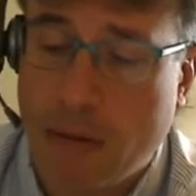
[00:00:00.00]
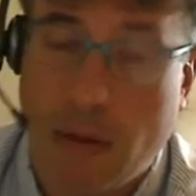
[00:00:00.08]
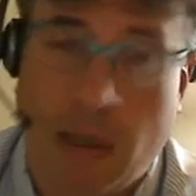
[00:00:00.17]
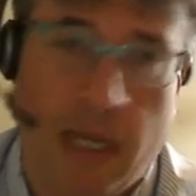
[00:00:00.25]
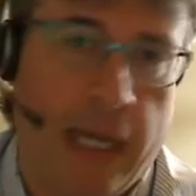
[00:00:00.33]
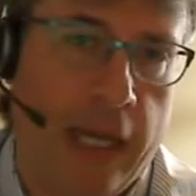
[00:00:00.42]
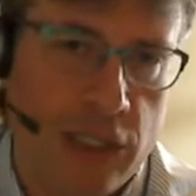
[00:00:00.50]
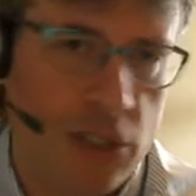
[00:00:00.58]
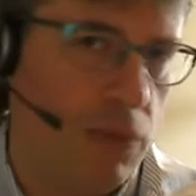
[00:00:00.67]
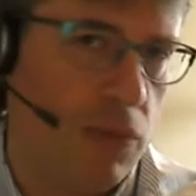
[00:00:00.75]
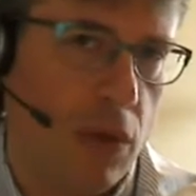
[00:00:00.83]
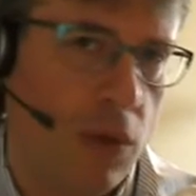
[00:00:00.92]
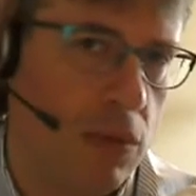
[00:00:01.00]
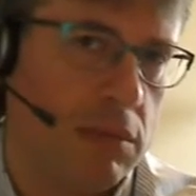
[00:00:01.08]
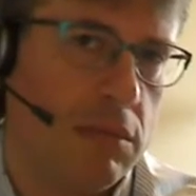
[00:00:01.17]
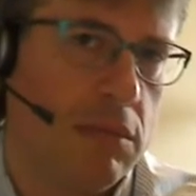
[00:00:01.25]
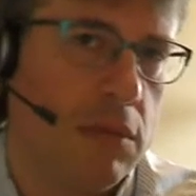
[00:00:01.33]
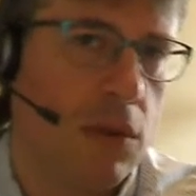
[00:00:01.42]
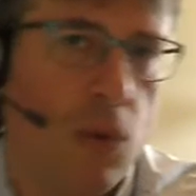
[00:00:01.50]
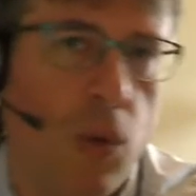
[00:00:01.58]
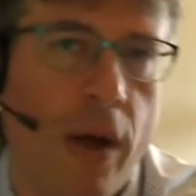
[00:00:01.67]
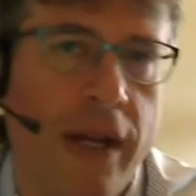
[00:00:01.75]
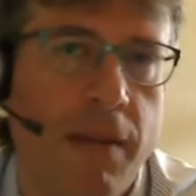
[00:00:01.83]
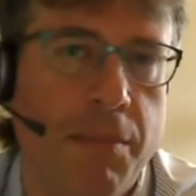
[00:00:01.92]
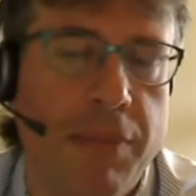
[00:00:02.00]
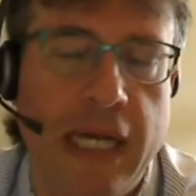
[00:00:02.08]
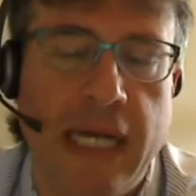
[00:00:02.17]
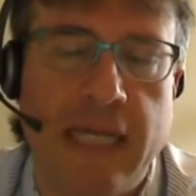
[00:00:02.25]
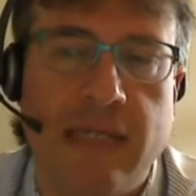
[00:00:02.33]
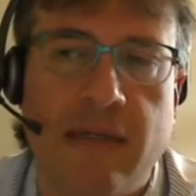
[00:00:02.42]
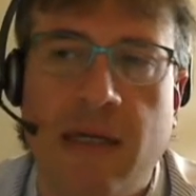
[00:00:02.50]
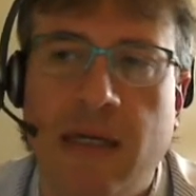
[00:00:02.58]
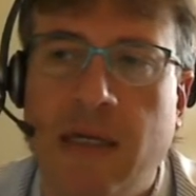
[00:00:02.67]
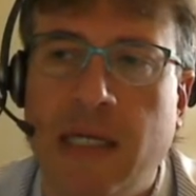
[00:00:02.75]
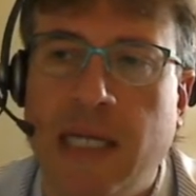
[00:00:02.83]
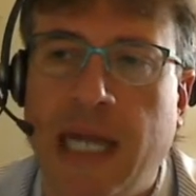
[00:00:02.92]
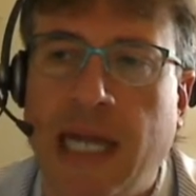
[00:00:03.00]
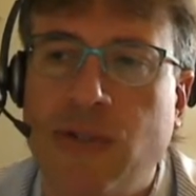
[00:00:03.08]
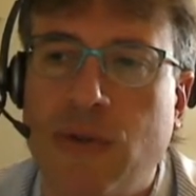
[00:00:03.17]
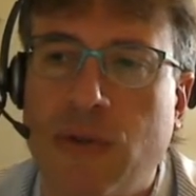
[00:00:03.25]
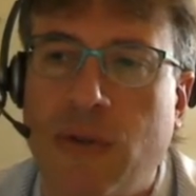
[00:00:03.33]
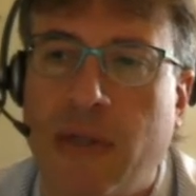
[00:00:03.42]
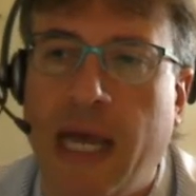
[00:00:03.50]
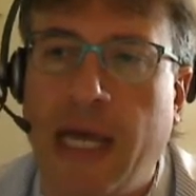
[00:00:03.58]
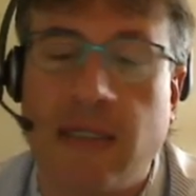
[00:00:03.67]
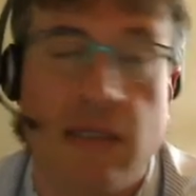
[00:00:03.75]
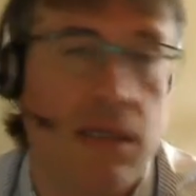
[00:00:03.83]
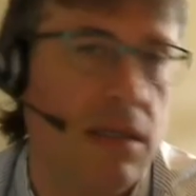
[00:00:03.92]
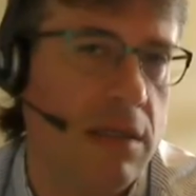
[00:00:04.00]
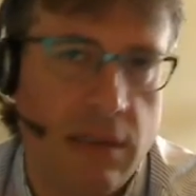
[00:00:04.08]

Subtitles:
I actually wrote quite a bit in answer to that, and